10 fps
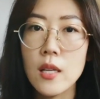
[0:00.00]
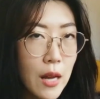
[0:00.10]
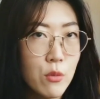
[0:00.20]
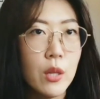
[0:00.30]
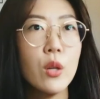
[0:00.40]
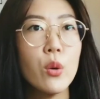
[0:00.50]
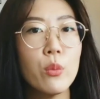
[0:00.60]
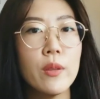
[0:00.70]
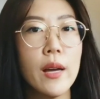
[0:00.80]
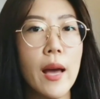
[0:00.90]
I really
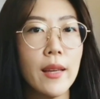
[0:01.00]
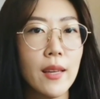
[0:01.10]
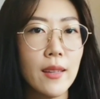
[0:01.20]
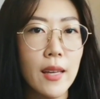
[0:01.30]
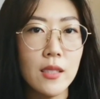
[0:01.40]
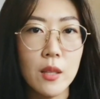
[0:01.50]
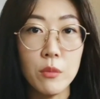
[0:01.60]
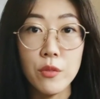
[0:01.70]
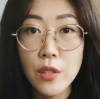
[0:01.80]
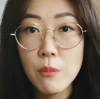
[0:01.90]
hope that I can get some
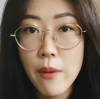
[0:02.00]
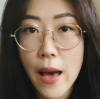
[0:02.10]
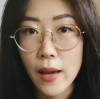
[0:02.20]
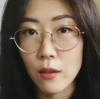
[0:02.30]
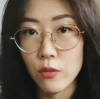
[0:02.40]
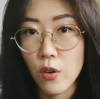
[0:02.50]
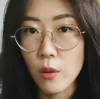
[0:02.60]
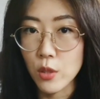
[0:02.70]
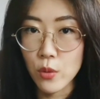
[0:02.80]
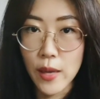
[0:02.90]
feedback
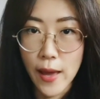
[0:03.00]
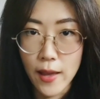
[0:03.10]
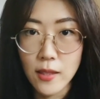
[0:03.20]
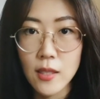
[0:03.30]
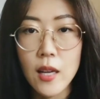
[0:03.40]
from you guys.